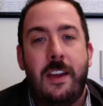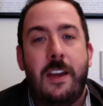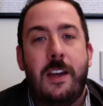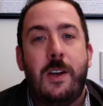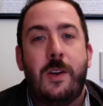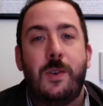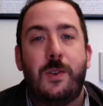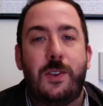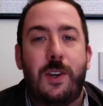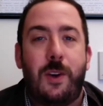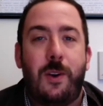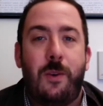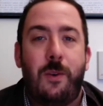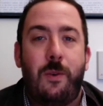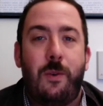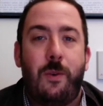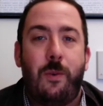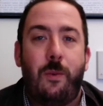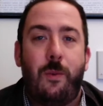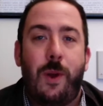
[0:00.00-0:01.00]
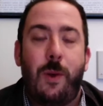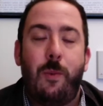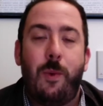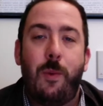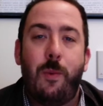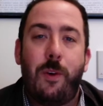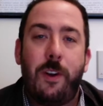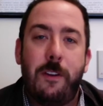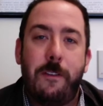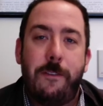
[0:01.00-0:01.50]
So when we
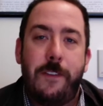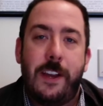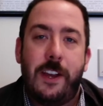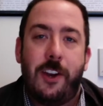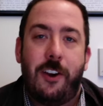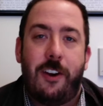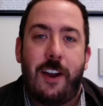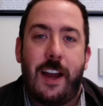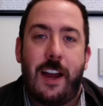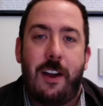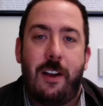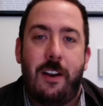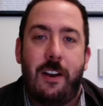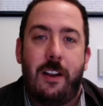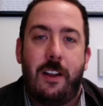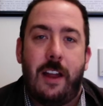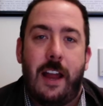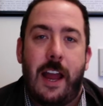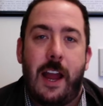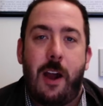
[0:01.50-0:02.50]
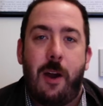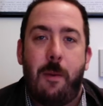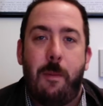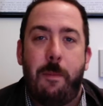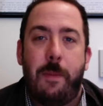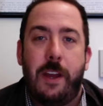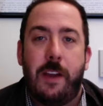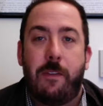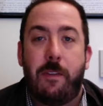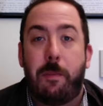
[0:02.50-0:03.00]
want to figure out how
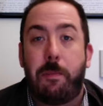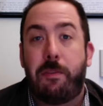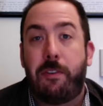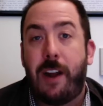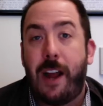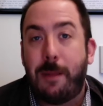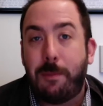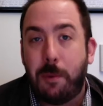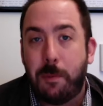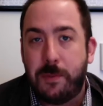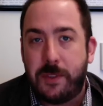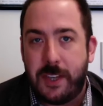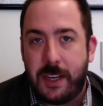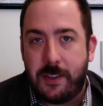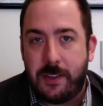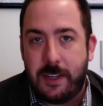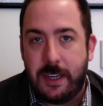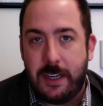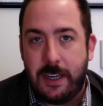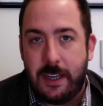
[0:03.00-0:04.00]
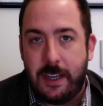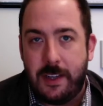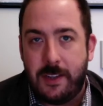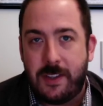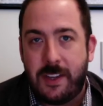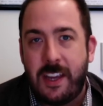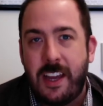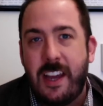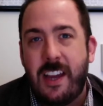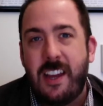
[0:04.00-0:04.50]
big of a problem sexting
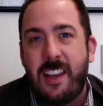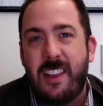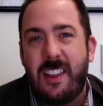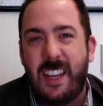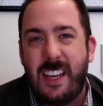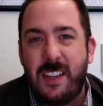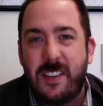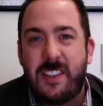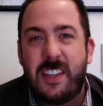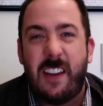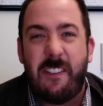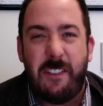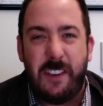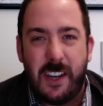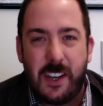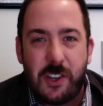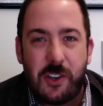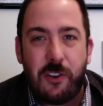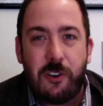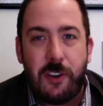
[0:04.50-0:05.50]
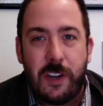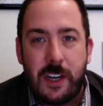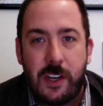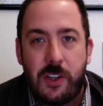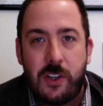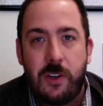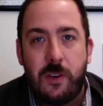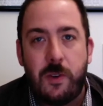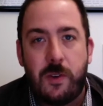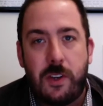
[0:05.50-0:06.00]
is, these definitional
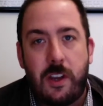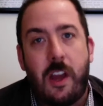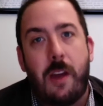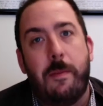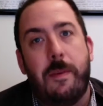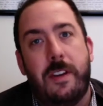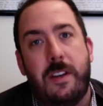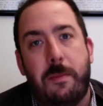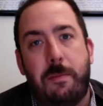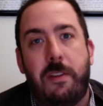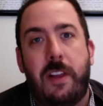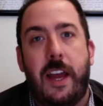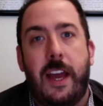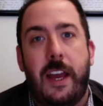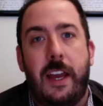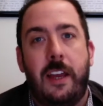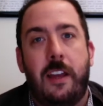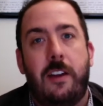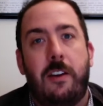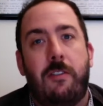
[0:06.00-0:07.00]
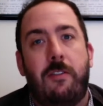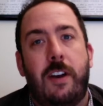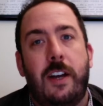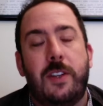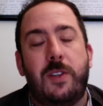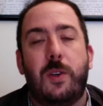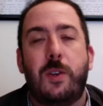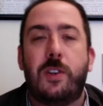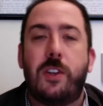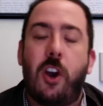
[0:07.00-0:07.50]
issues come into play, right?
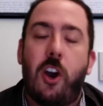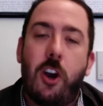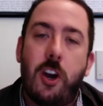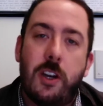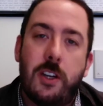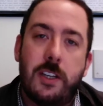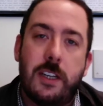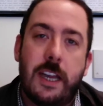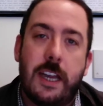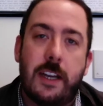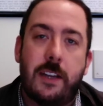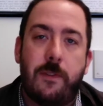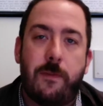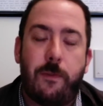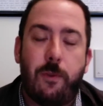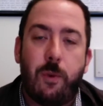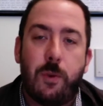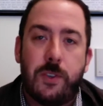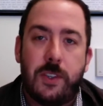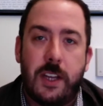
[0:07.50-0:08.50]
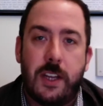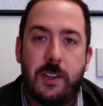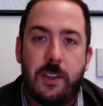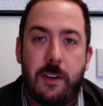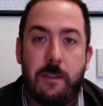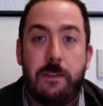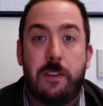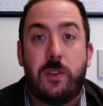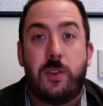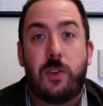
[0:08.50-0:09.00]
So it's hard to get a full sense
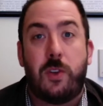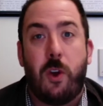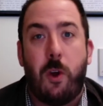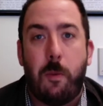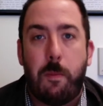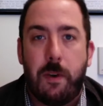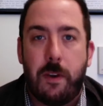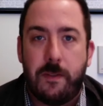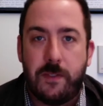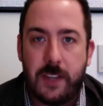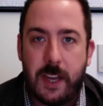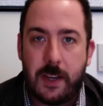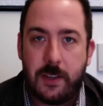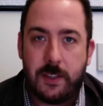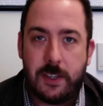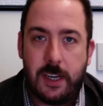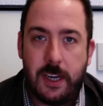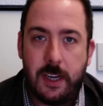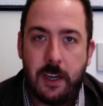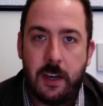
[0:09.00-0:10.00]
of the scope of sexting.